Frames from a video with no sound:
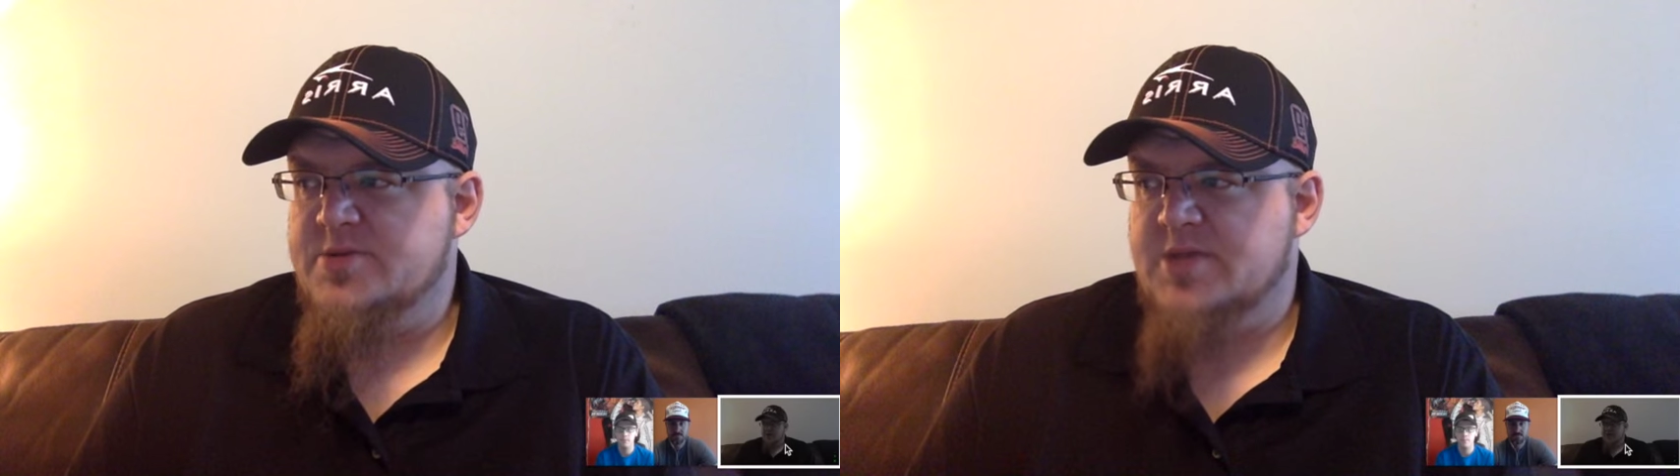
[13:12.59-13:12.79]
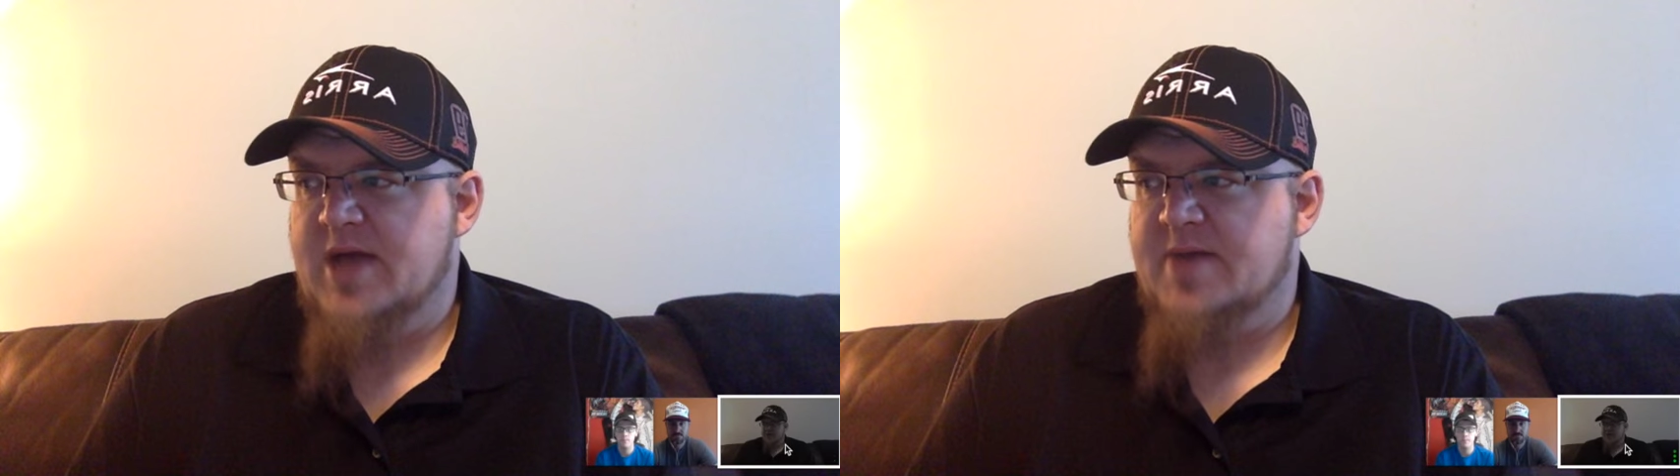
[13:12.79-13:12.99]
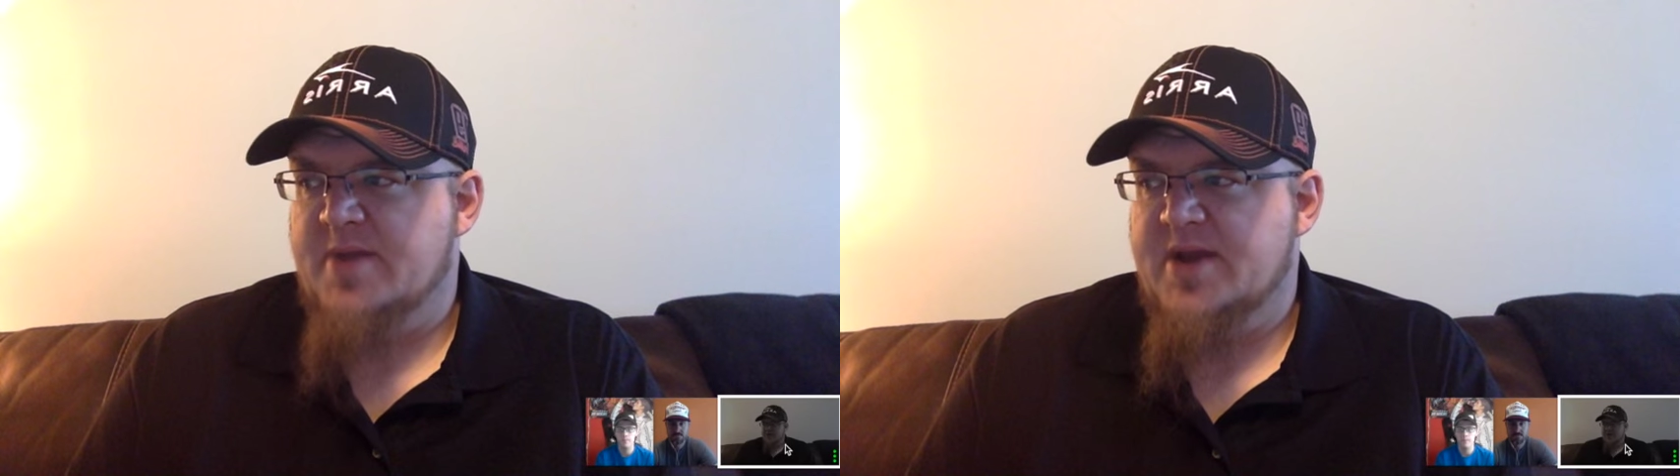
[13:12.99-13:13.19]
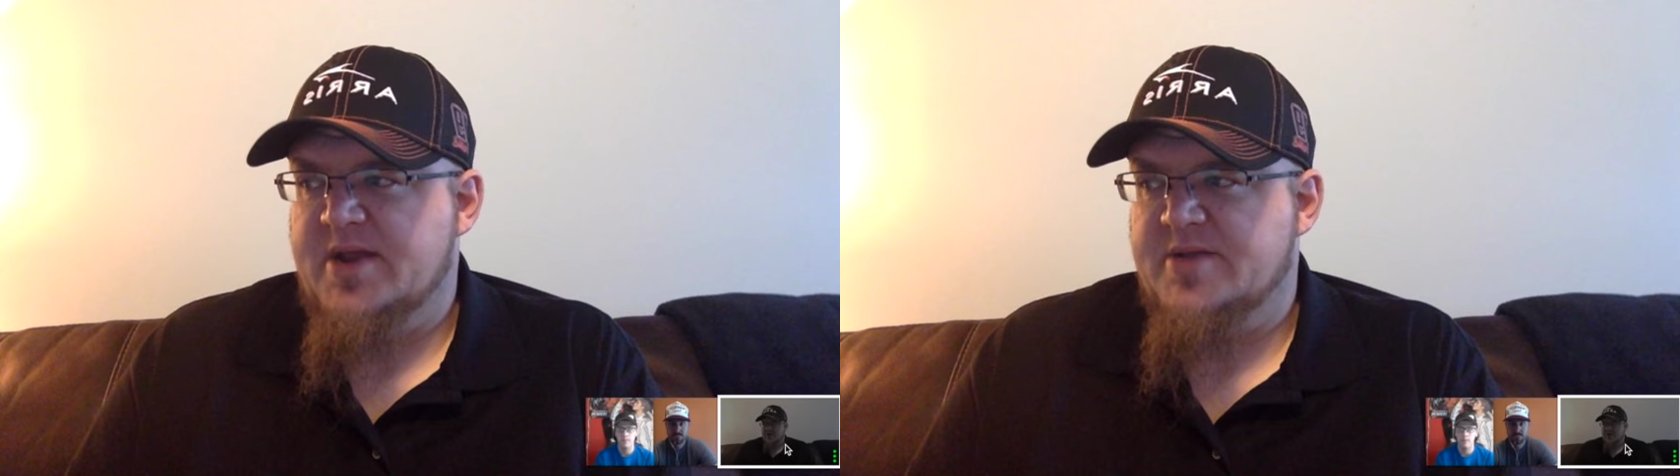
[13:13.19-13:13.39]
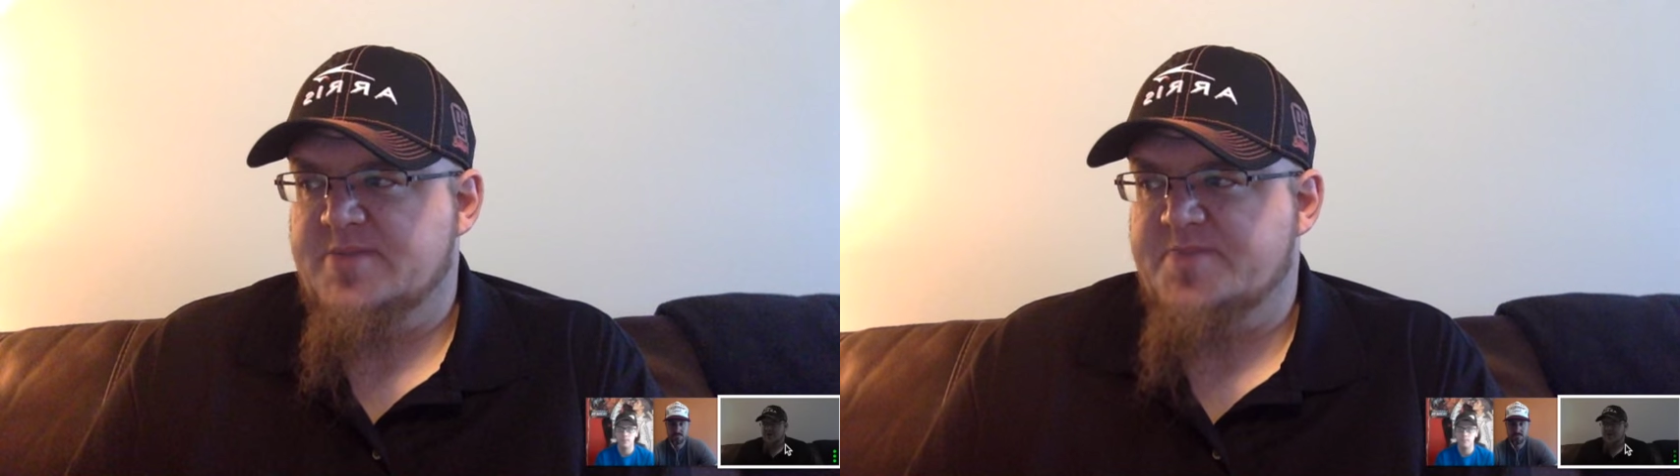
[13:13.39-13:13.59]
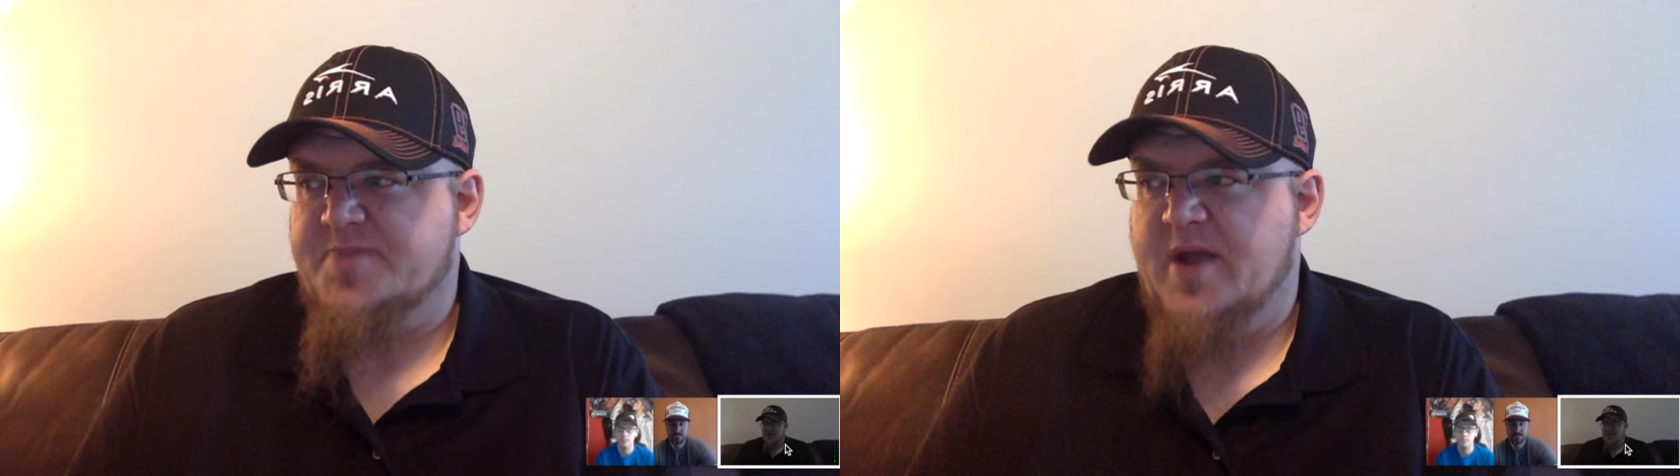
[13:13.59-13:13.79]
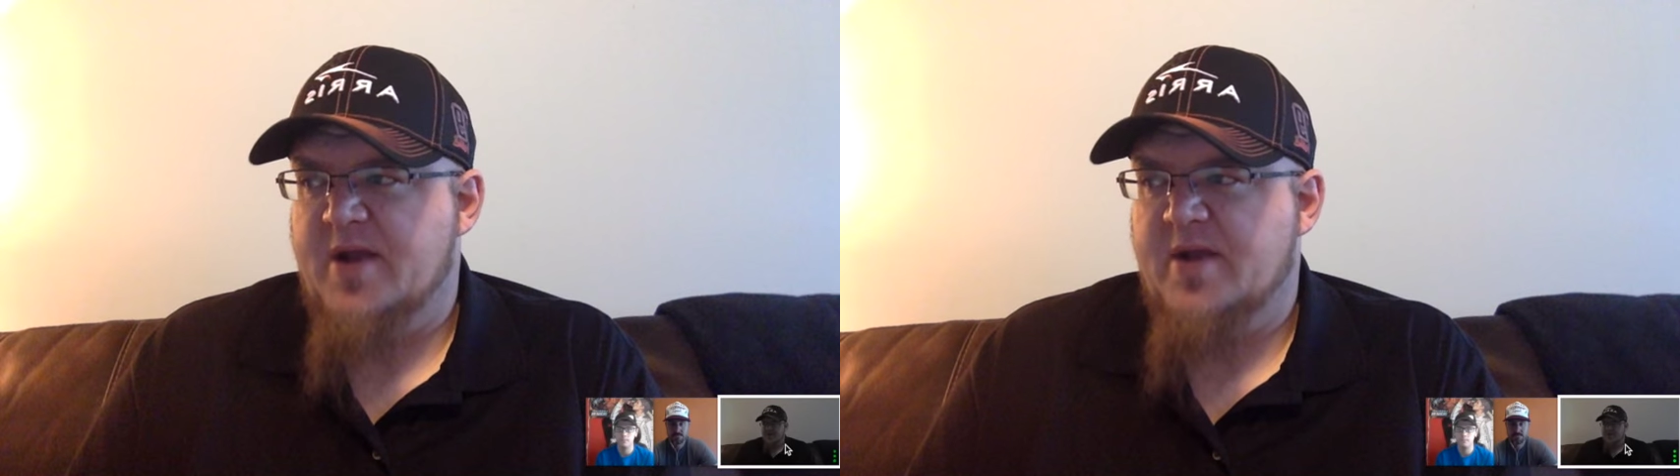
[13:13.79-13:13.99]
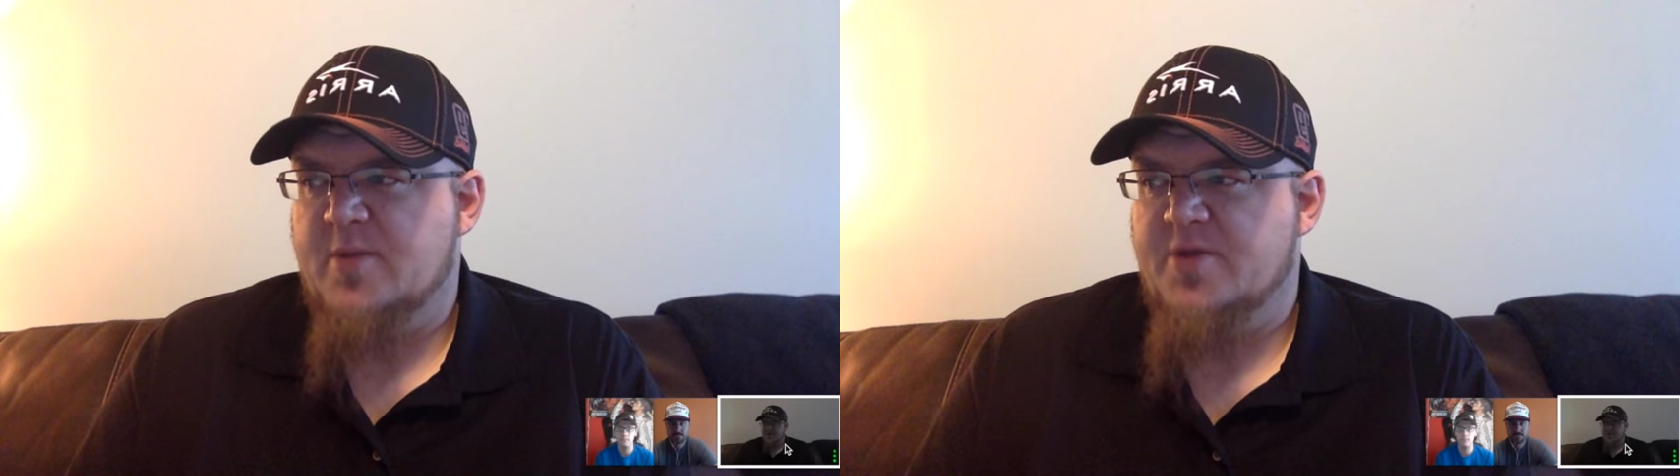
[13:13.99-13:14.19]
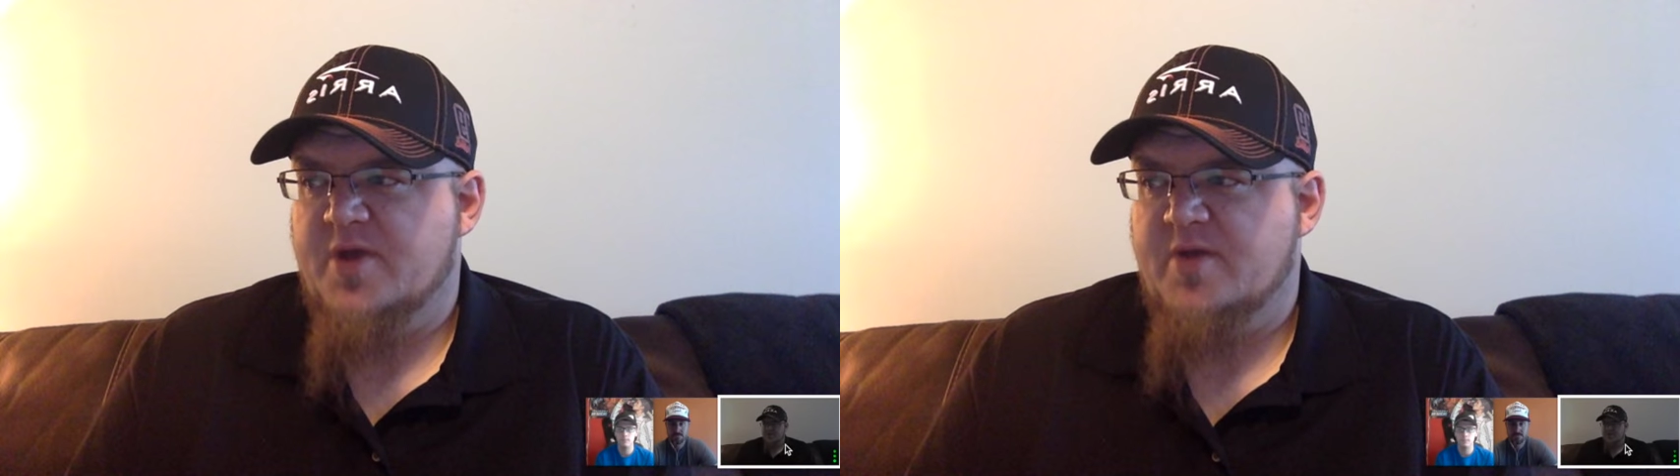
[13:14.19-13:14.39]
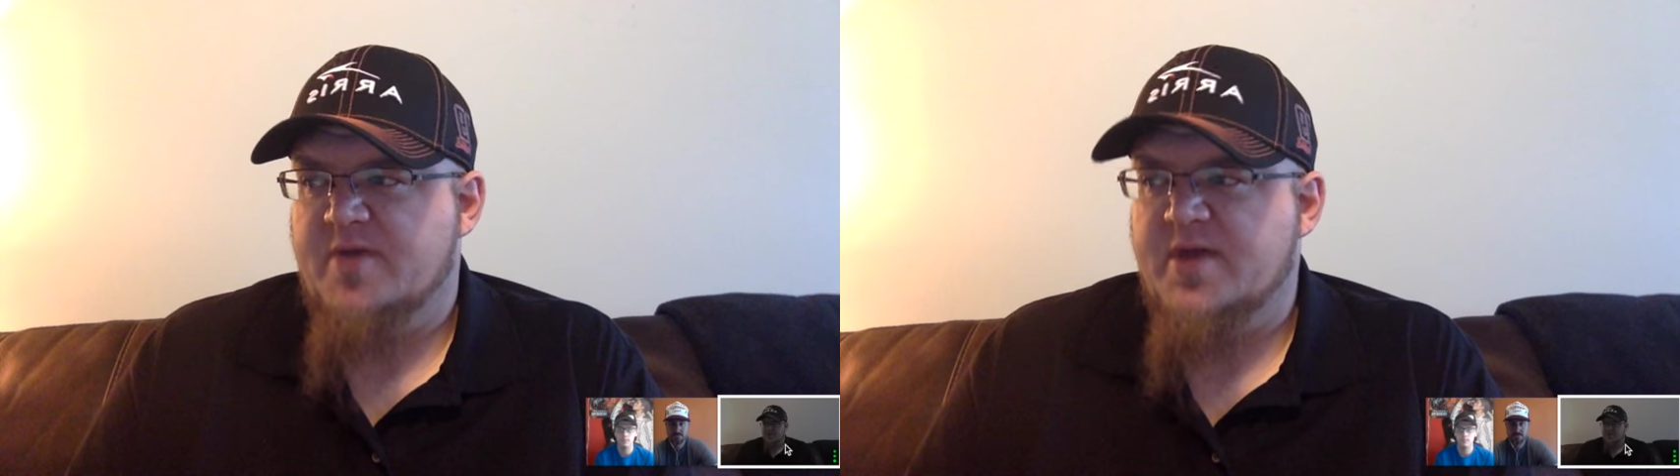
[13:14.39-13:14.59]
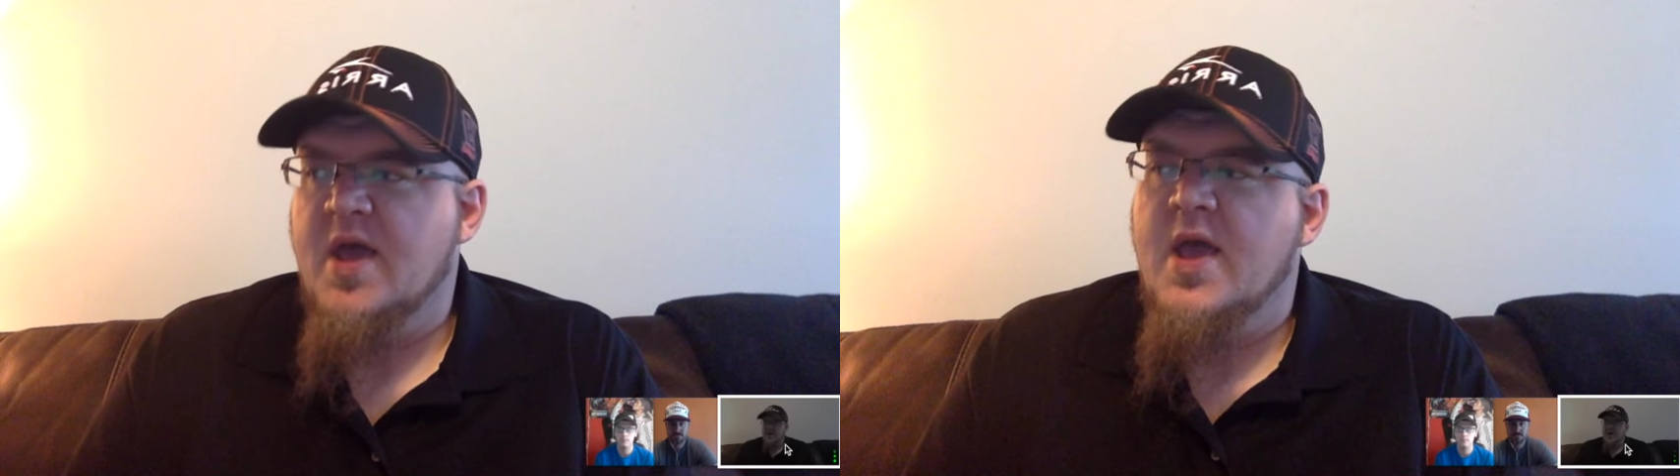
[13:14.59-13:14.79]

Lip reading: It's a lot of money to pair him with Harvick,